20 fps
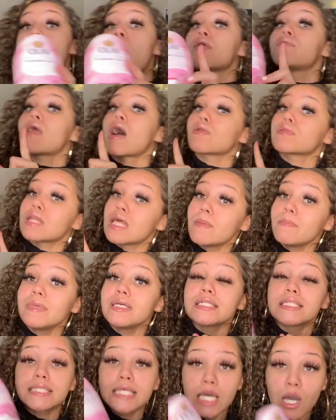Now, let
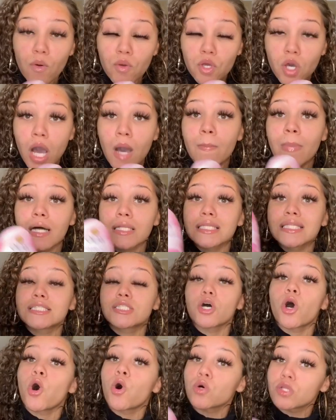me tell y'all about this
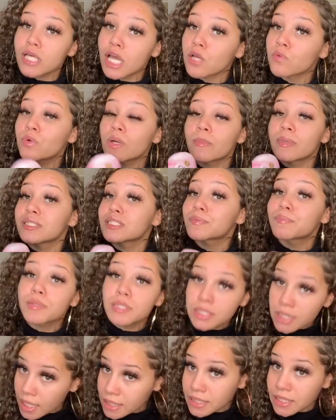Olay Ribbons
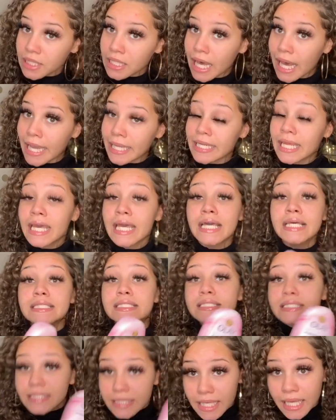Plus line.
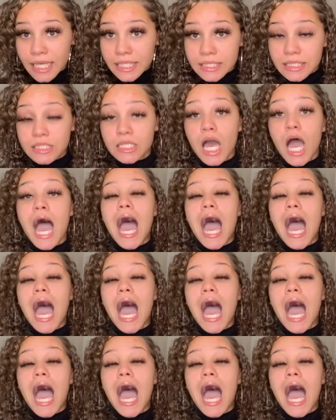Sis,